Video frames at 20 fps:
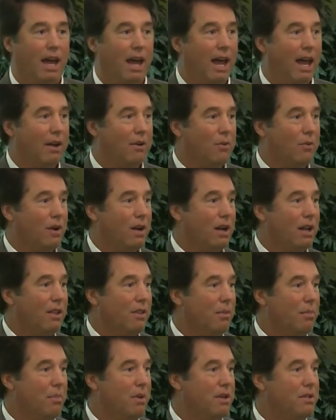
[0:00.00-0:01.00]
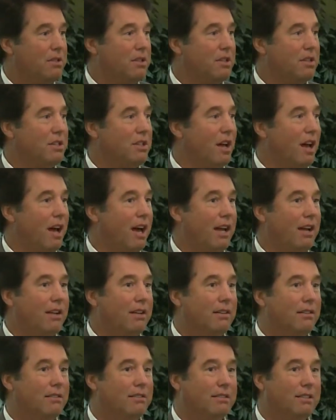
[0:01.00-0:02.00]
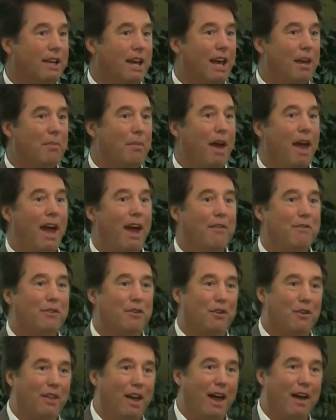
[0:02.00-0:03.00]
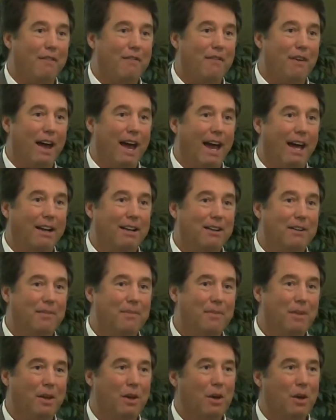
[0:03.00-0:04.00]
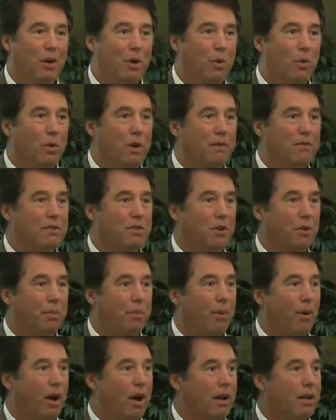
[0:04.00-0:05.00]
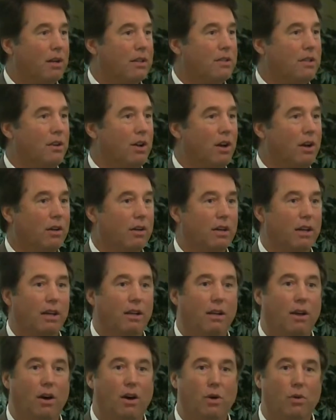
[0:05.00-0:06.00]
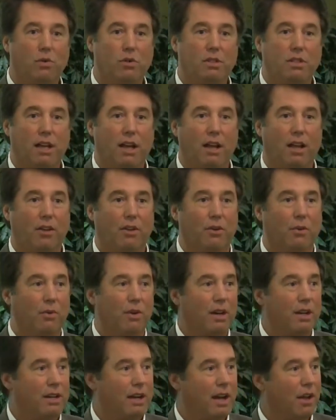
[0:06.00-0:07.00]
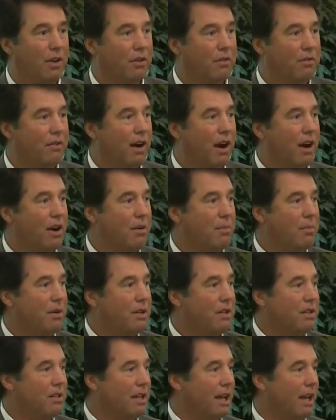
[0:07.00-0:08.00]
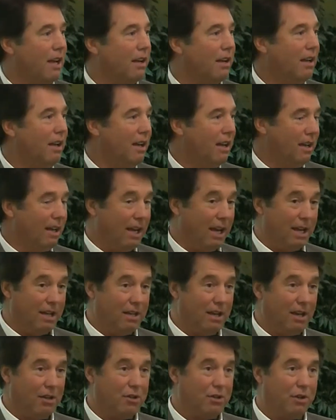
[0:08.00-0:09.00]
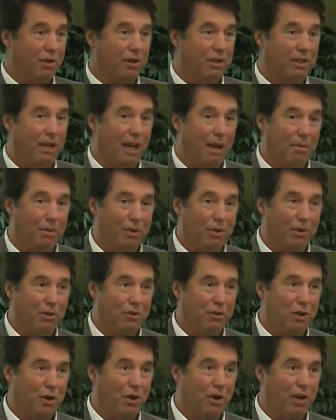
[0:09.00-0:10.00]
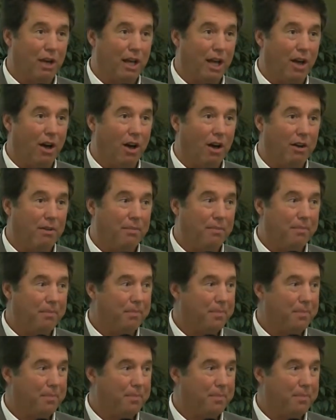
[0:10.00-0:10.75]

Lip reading: And really the business side came after that fact. We've sold products in wholesale and retail environments and industrial chemicals early on.